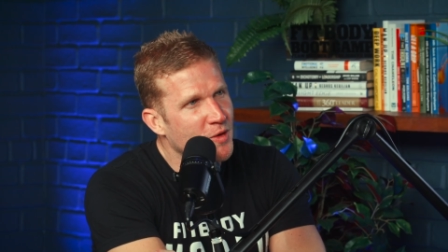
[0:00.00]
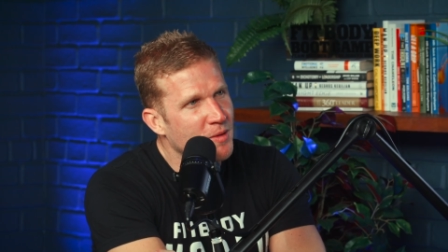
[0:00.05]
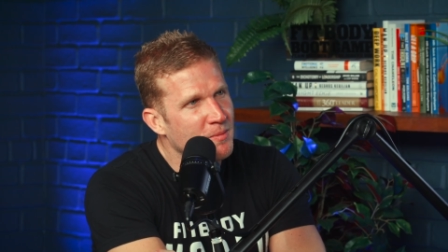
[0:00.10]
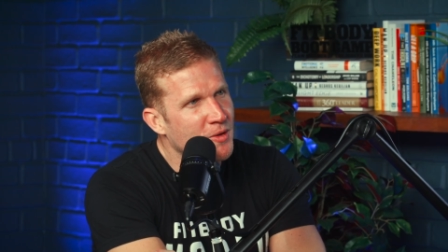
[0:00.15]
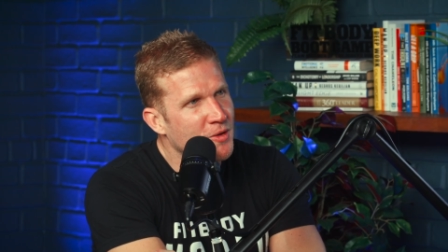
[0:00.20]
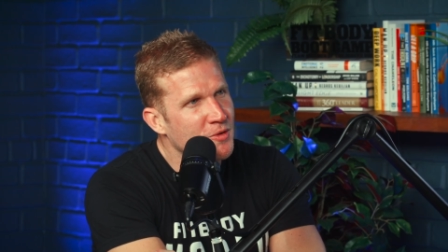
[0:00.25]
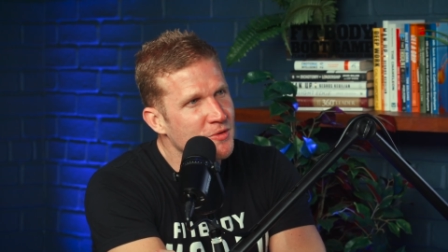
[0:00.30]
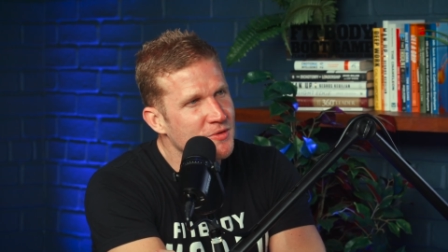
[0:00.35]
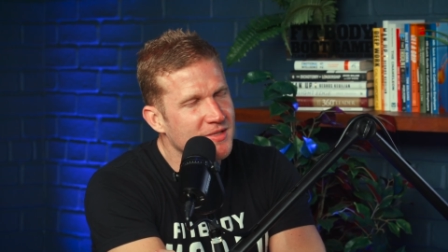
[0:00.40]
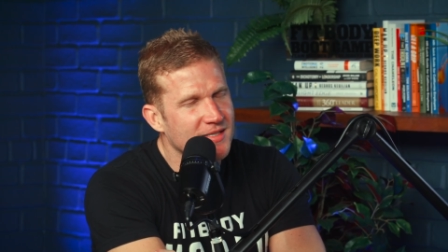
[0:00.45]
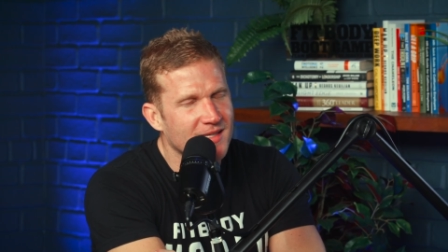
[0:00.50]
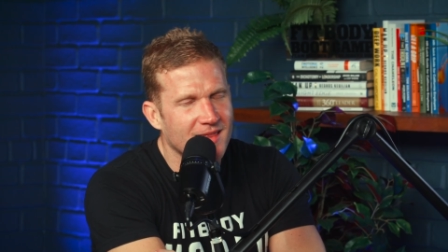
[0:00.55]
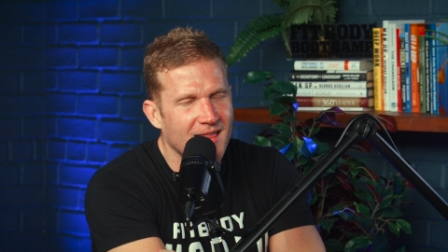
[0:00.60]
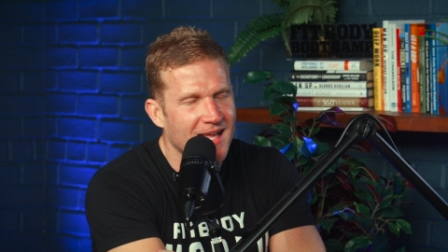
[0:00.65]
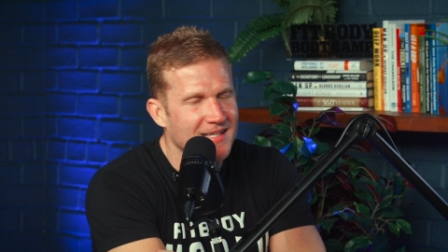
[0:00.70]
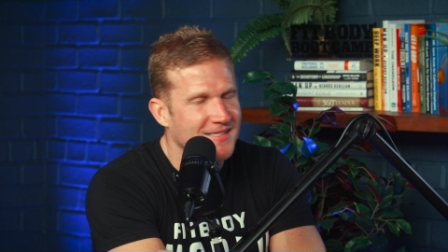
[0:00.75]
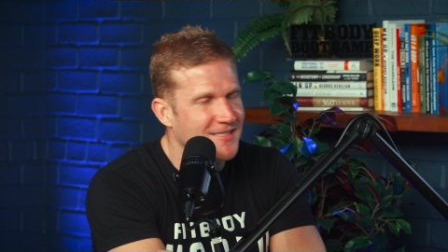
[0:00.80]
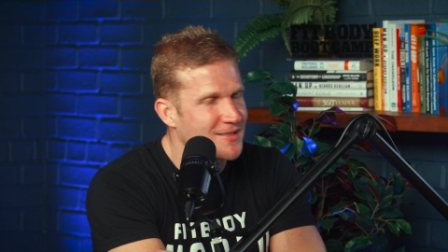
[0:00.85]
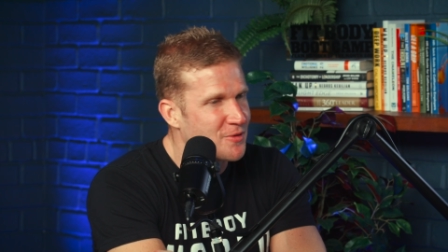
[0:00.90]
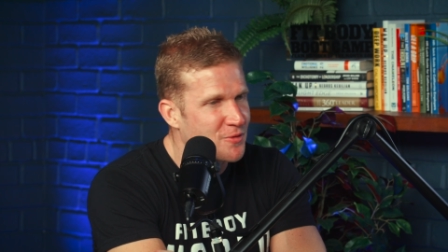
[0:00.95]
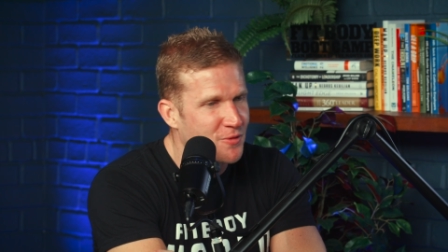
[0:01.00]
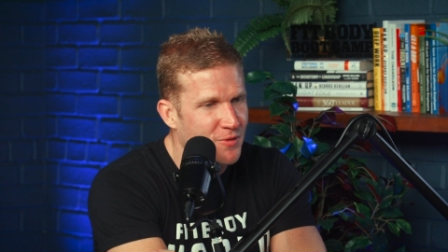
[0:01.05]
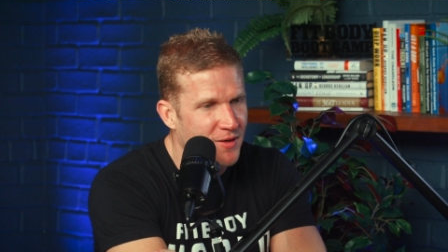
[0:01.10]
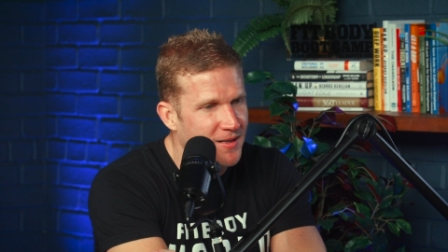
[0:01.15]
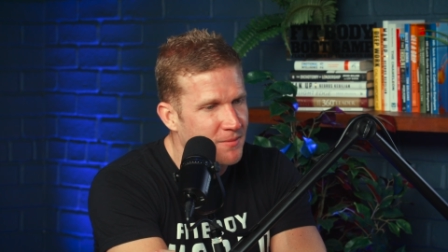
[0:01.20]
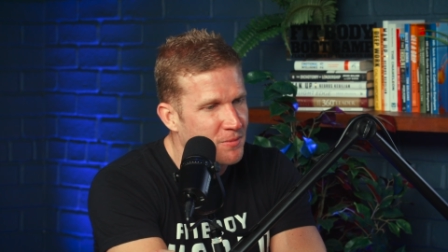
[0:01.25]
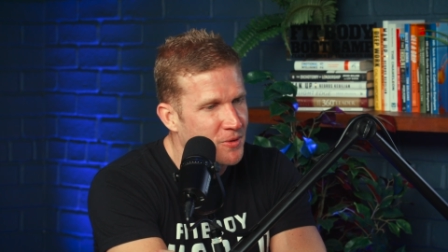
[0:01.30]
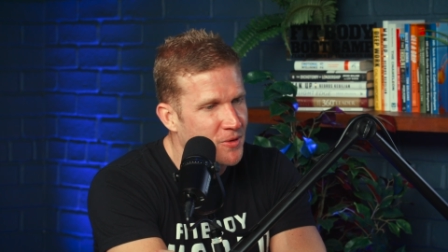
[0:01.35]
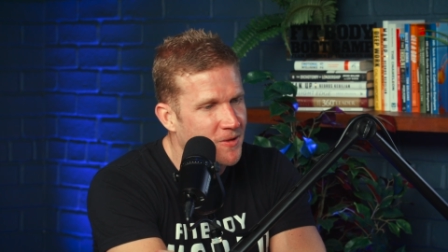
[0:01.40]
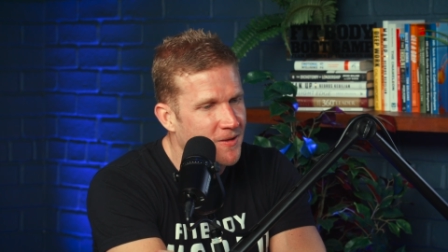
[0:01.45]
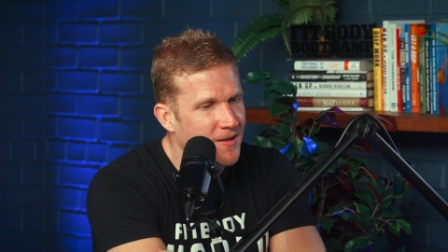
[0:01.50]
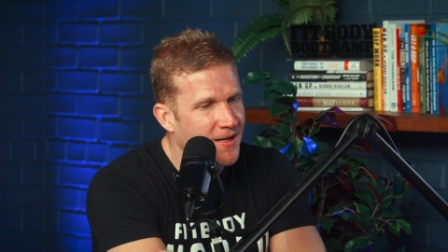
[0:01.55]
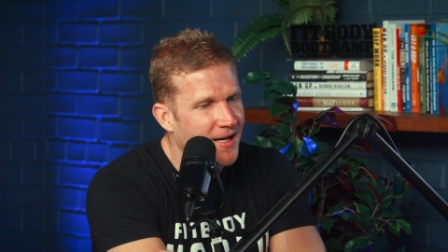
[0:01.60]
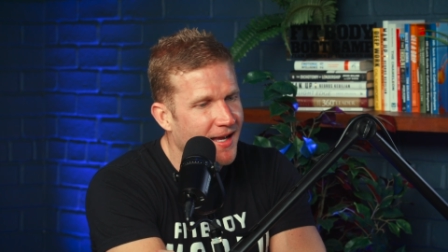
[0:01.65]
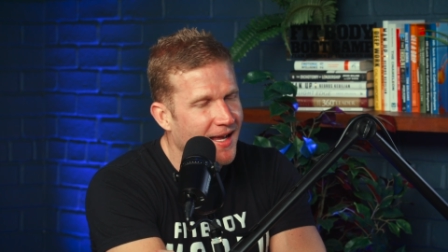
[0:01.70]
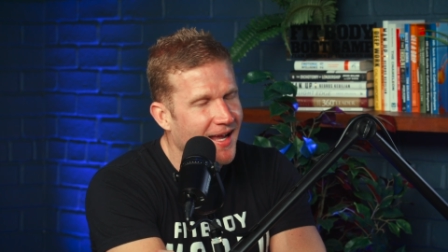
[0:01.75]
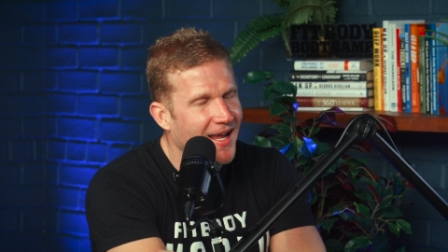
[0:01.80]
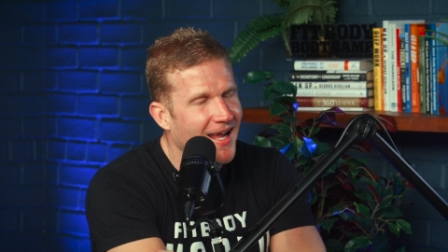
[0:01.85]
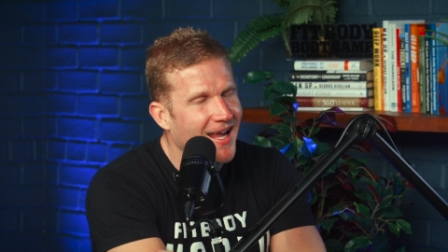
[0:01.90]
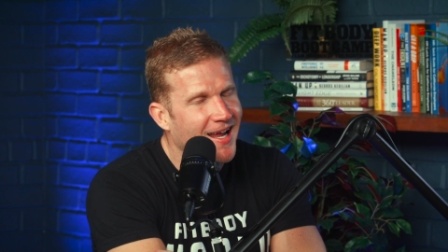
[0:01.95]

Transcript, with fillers: Yes. that's incredible. Yes.